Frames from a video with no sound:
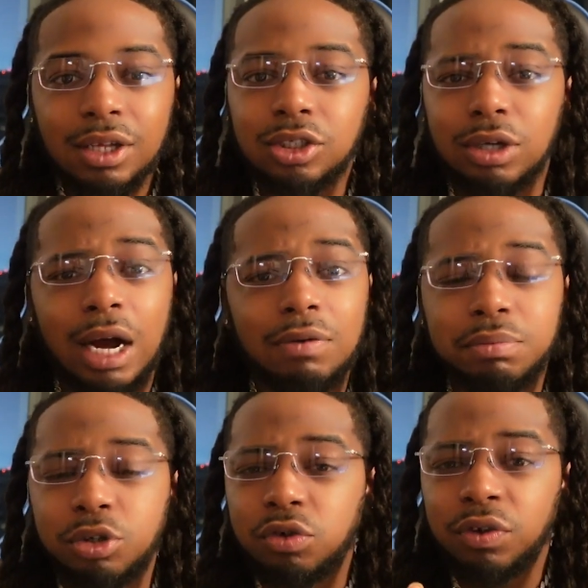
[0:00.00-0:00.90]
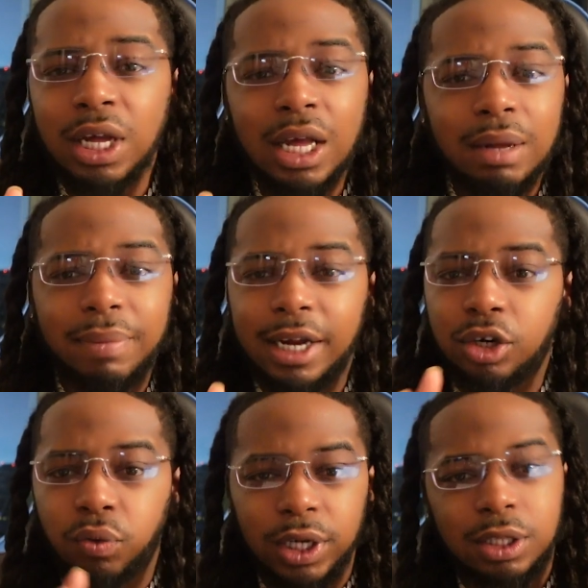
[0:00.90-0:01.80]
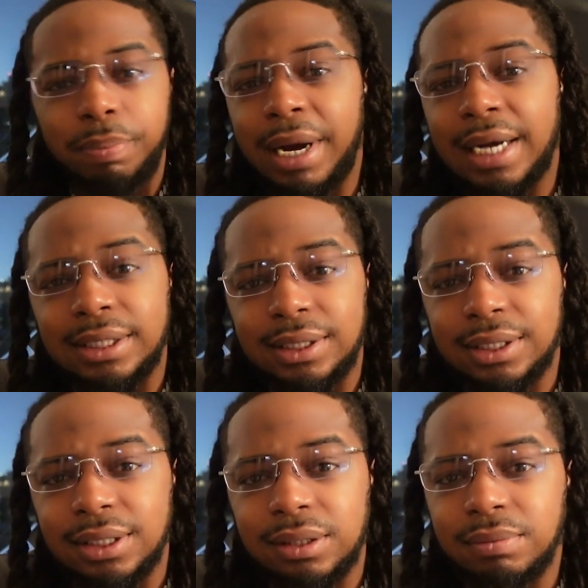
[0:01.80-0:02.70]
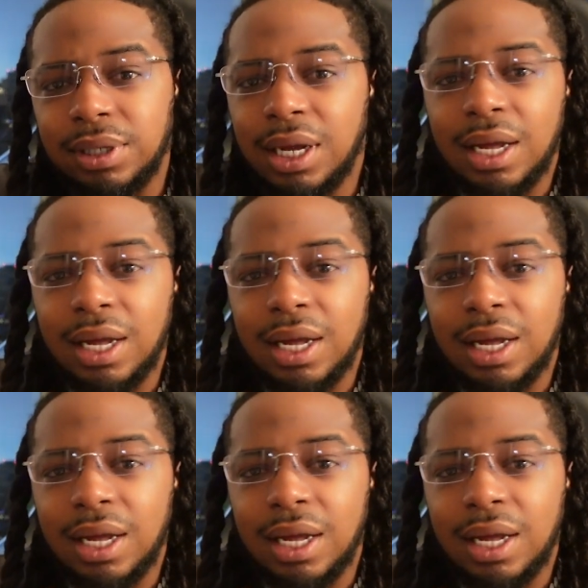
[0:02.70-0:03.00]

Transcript: So I will move my direct deposits to them.